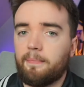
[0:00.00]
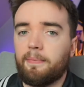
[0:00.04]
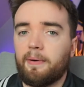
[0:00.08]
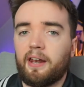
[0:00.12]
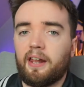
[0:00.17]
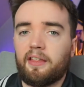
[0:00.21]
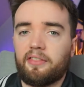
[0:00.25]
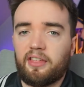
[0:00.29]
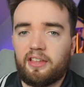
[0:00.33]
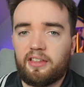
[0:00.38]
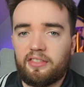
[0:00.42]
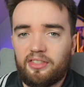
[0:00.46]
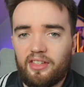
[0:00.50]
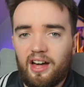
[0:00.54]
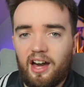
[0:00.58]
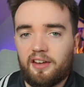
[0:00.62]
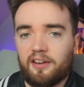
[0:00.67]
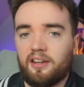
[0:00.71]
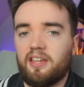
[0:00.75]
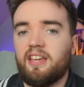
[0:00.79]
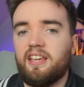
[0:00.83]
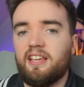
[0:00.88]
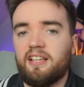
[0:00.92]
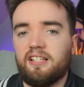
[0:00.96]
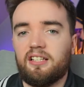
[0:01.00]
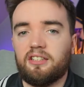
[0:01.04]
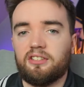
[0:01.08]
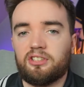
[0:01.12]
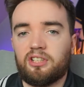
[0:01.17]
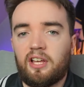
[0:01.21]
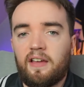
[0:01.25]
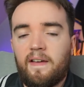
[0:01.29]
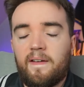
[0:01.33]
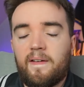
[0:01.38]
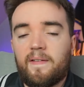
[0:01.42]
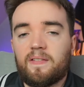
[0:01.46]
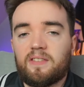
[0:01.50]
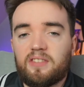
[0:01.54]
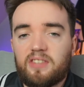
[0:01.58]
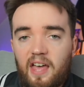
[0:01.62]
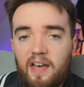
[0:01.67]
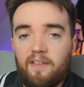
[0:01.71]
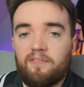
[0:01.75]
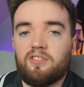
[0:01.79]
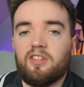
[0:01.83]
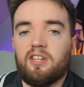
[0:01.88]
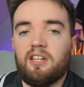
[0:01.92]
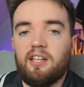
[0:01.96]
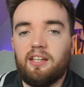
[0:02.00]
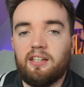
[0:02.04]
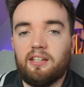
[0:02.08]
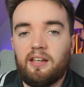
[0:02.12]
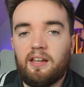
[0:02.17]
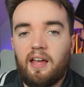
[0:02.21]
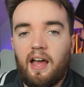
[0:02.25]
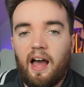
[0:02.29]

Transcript: And I think that is definitely